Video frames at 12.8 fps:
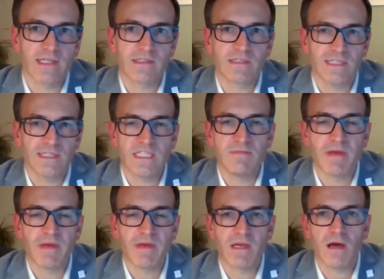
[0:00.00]
Has the city
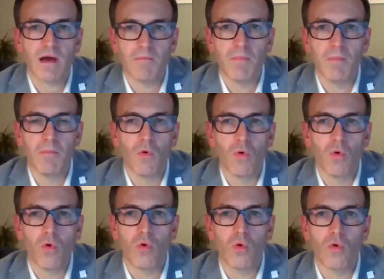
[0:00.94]
become
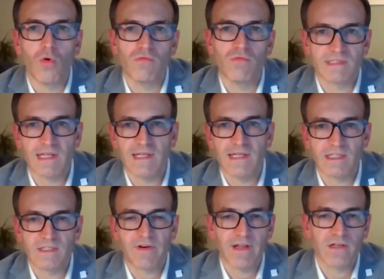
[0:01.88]
more resilient?
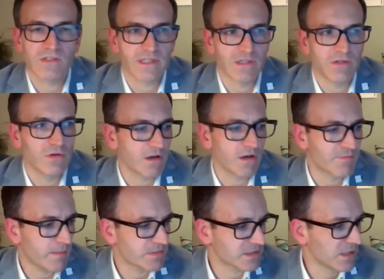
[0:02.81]
It's very interesting. You kind
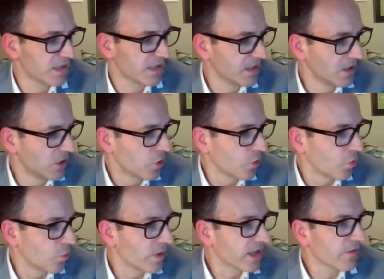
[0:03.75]
of perhaps
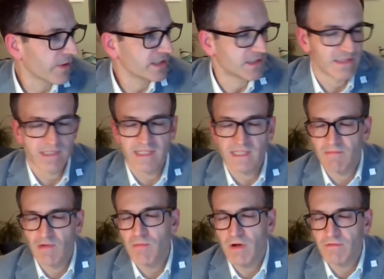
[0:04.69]
we're going into the city at the
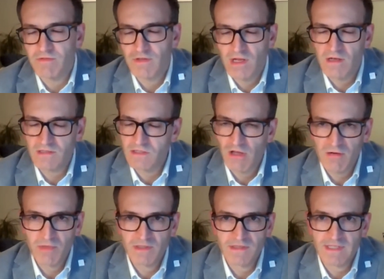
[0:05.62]
moment over the last
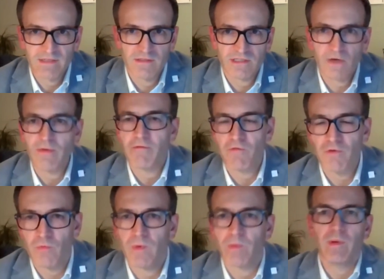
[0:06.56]
9 months. So
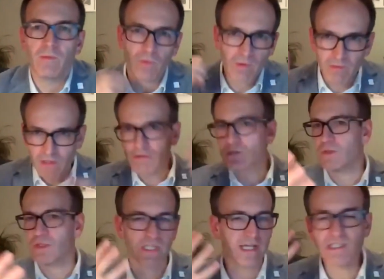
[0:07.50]
we were used to
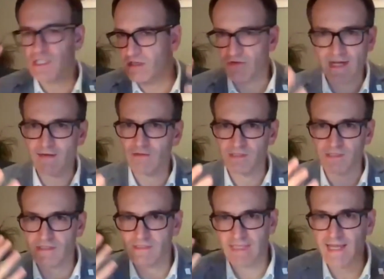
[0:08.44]
it changing around
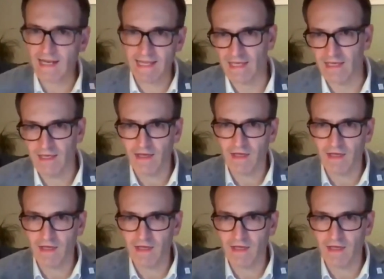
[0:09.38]
us daily.